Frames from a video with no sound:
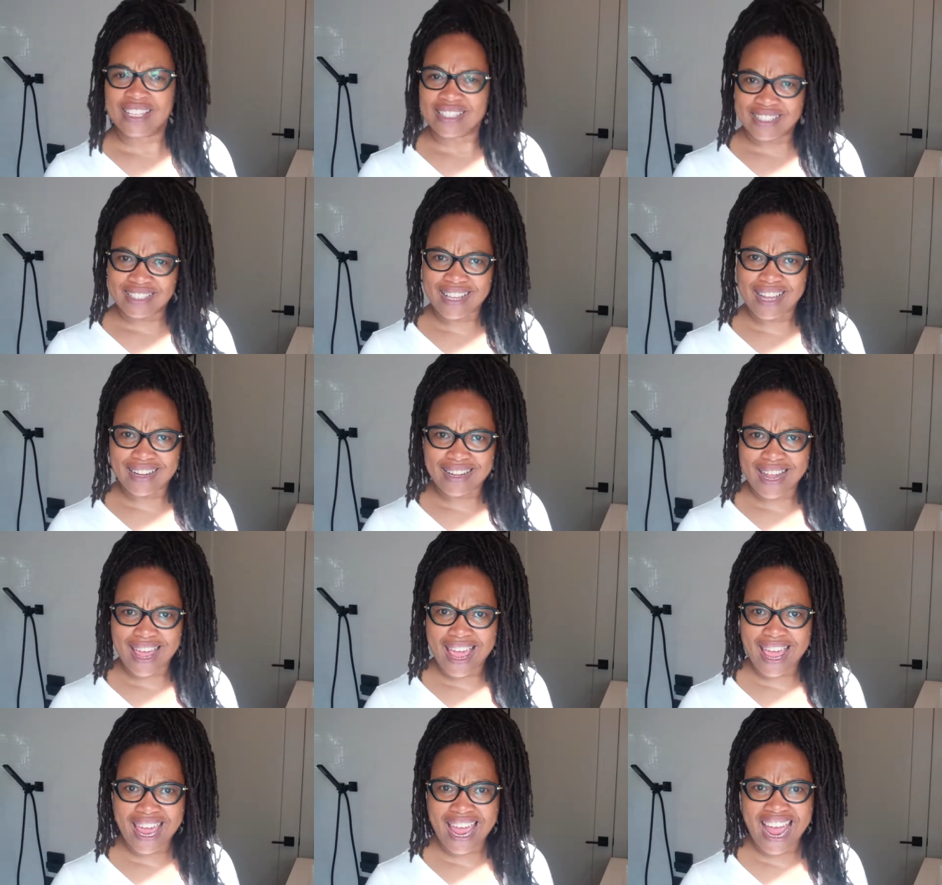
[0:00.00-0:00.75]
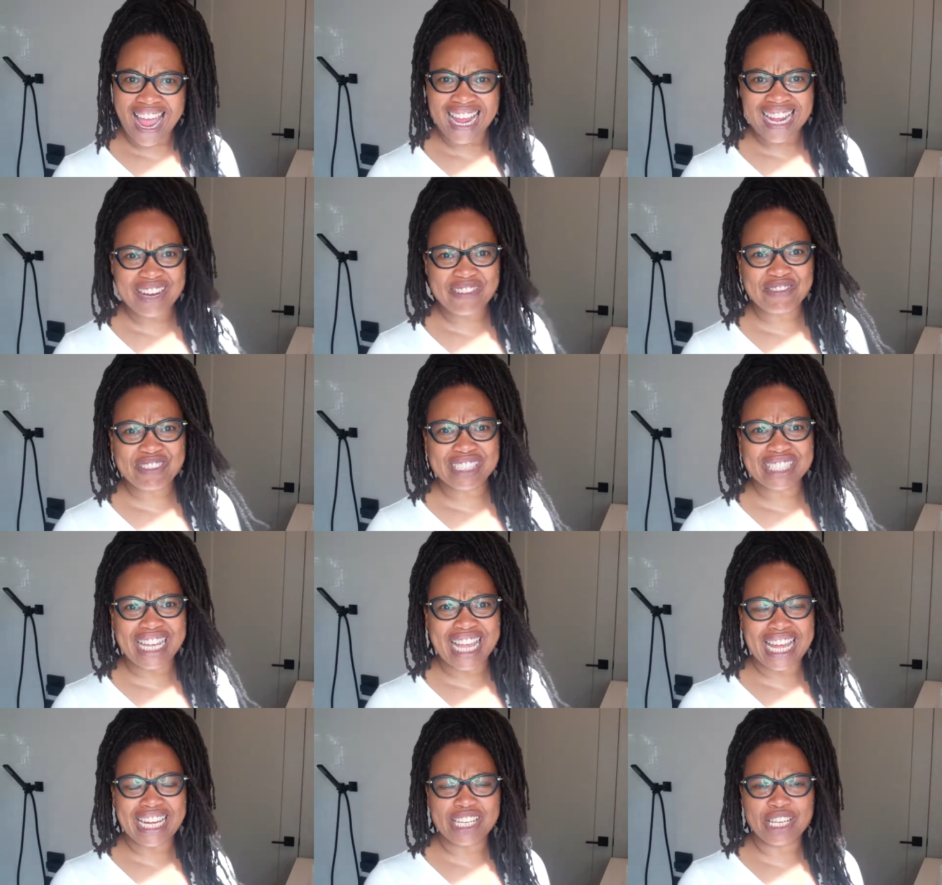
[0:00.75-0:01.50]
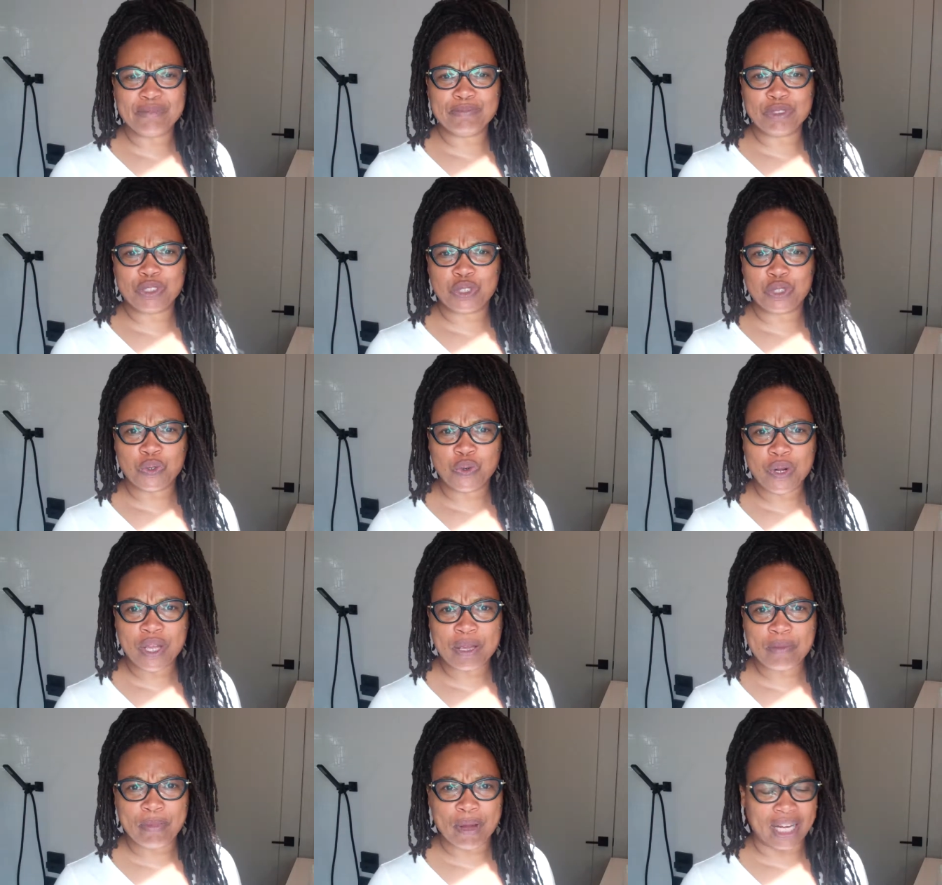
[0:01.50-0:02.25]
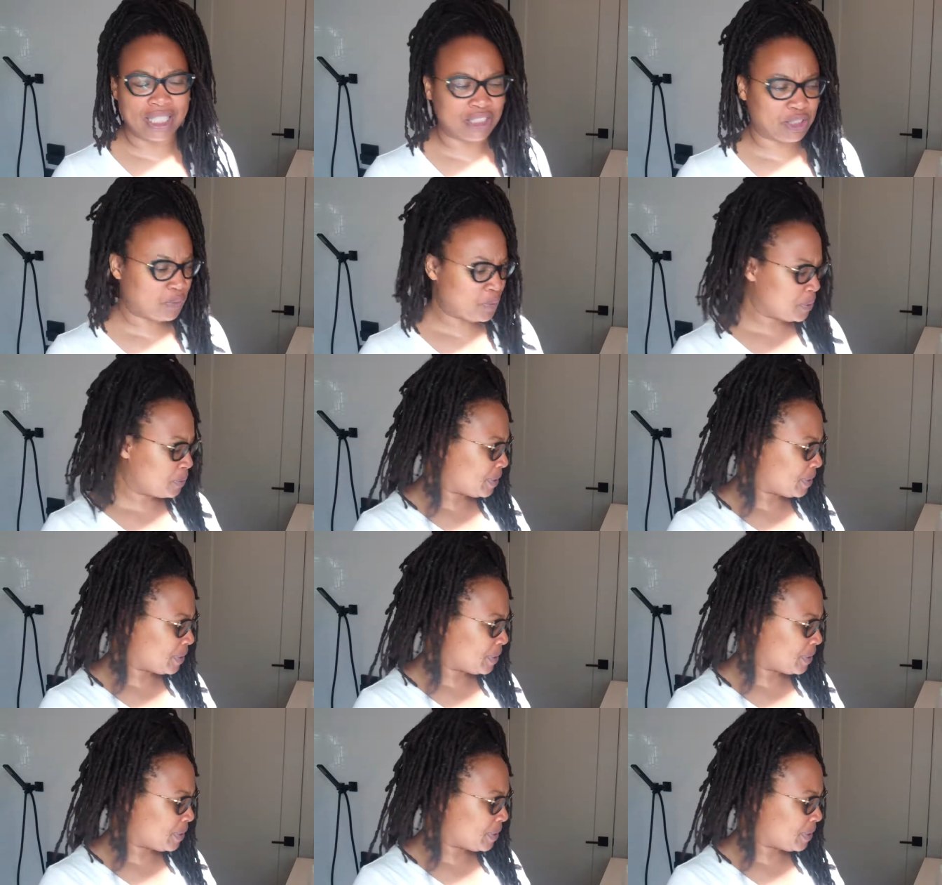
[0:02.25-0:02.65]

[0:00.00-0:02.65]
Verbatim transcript: Sunday, I didn't really end up doing much. We